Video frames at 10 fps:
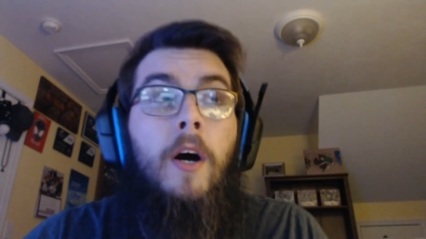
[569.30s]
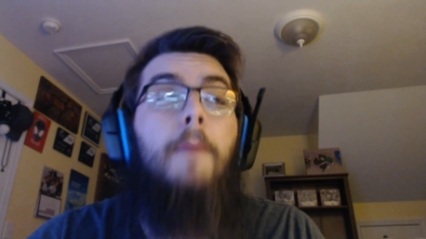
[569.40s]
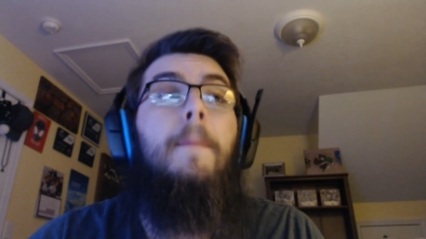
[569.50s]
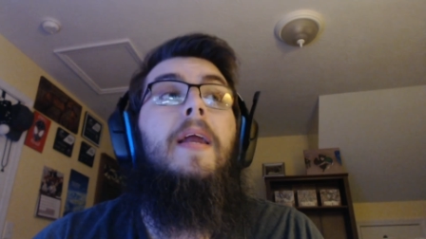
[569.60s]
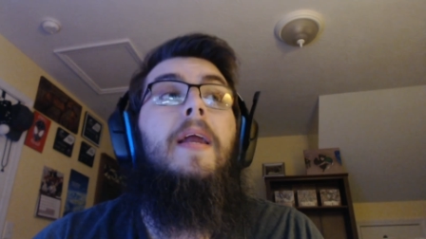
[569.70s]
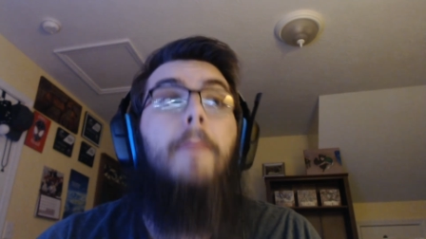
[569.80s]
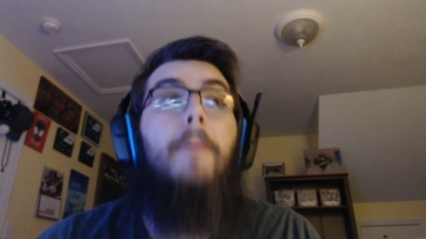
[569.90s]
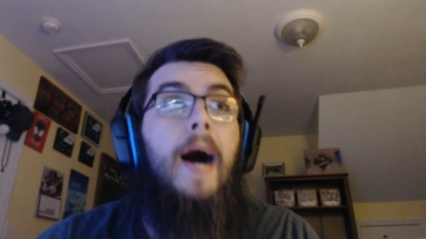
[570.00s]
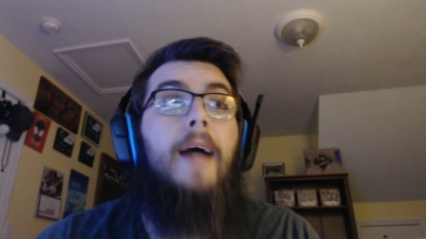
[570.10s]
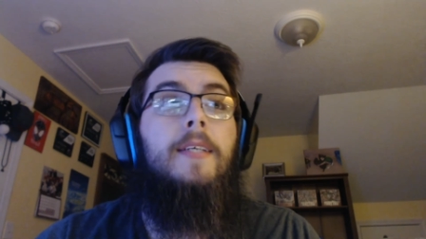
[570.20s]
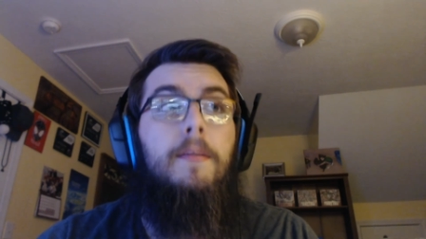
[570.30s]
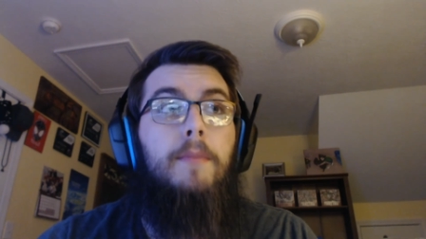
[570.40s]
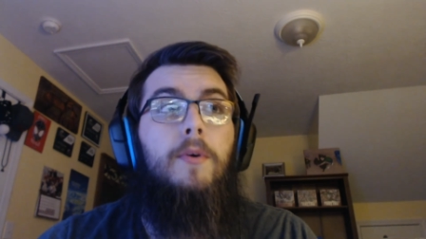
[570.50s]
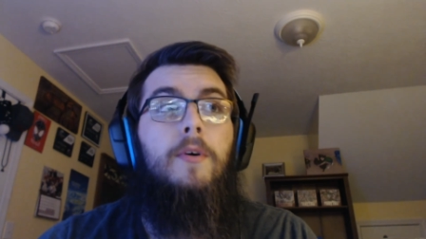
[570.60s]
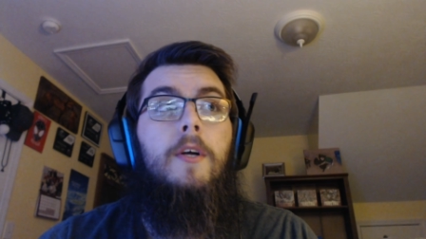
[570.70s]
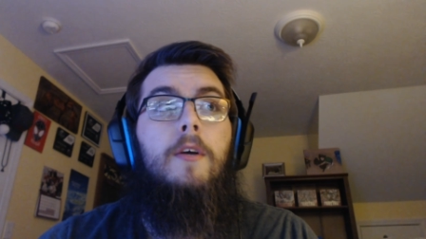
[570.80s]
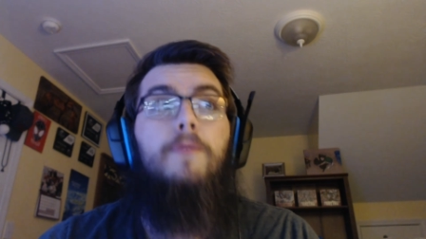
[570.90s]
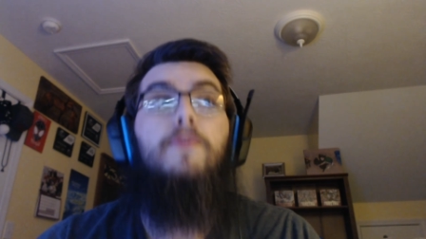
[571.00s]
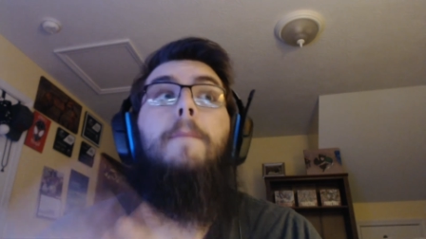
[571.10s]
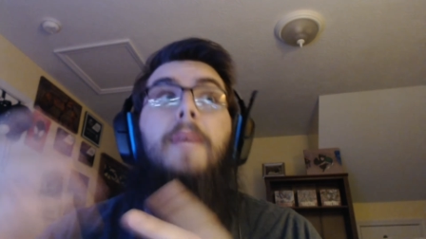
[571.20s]
made it possible
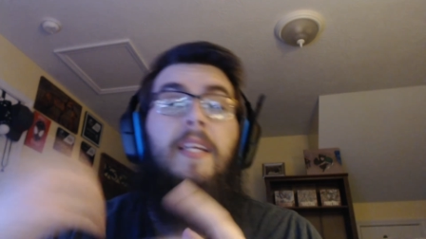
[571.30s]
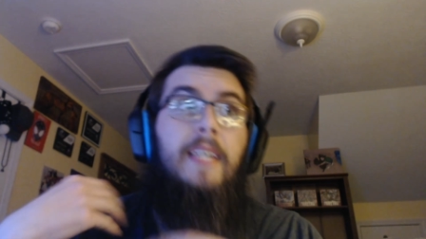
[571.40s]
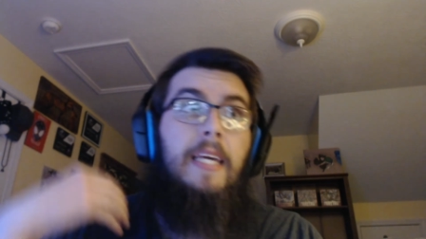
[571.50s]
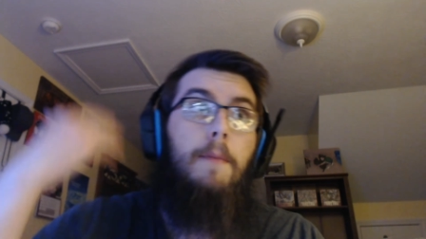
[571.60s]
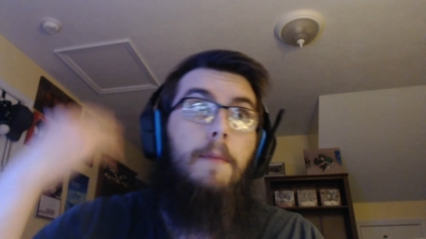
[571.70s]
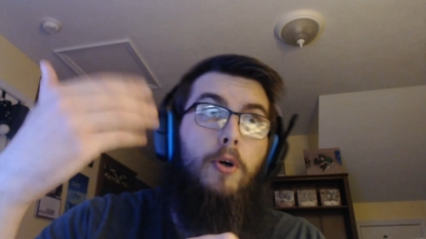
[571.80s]
for me to keep